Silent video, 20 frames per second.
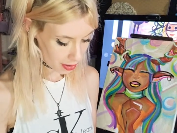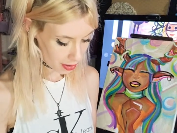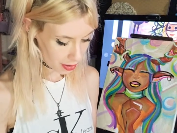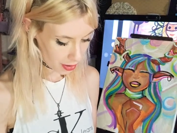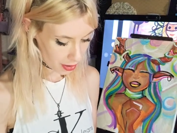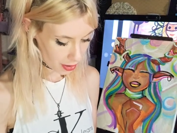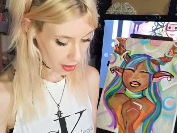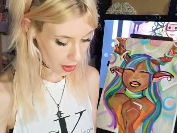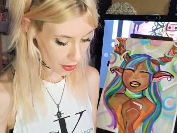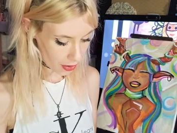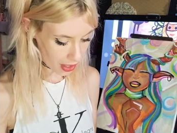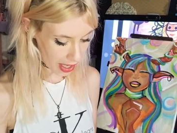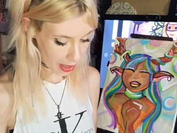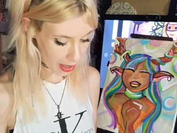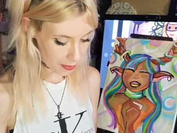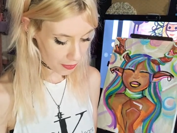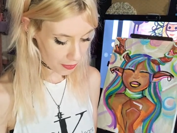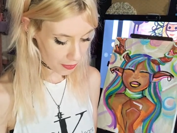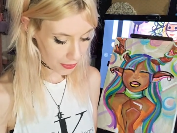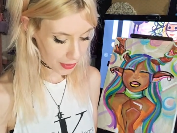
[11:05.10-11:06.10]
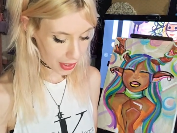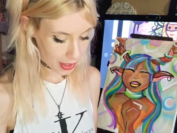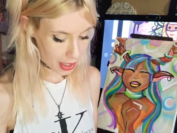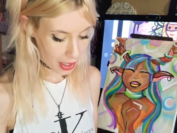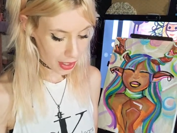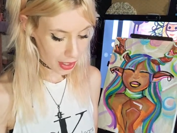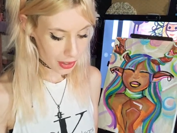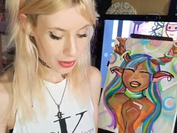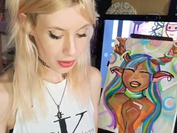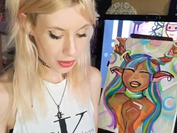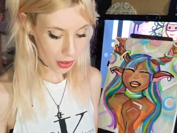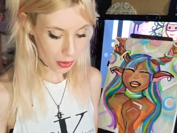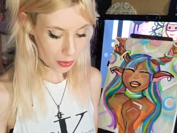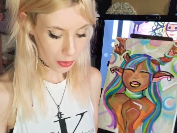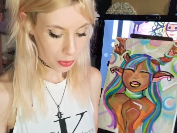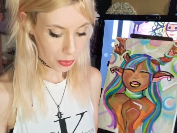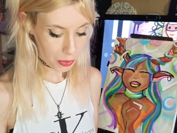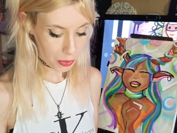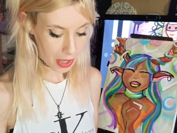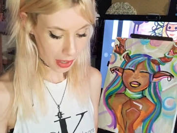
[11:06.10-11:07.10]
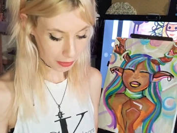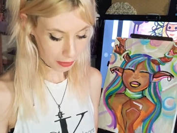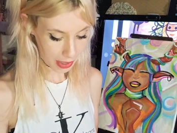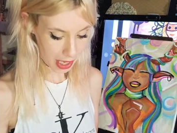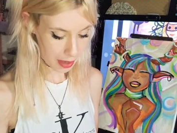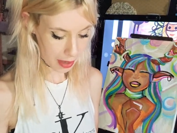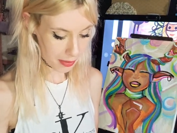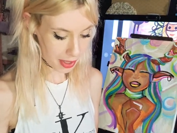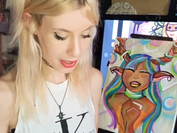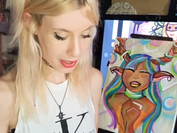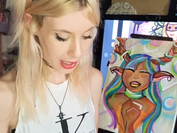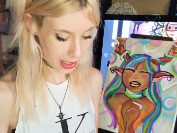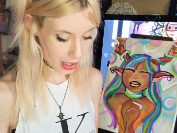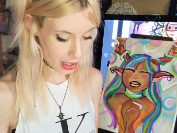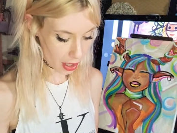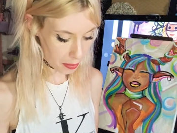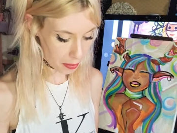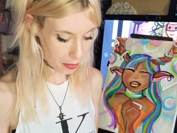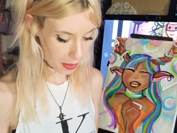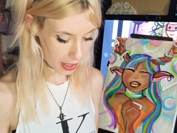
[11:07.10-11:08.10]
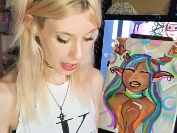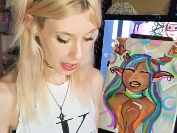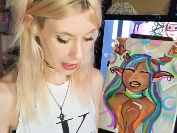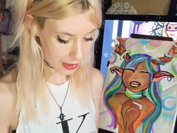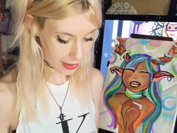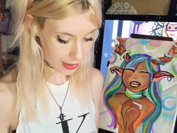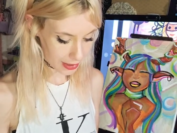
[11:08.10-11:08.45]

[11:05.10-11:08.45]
Okay, so we have to hemisync our brains.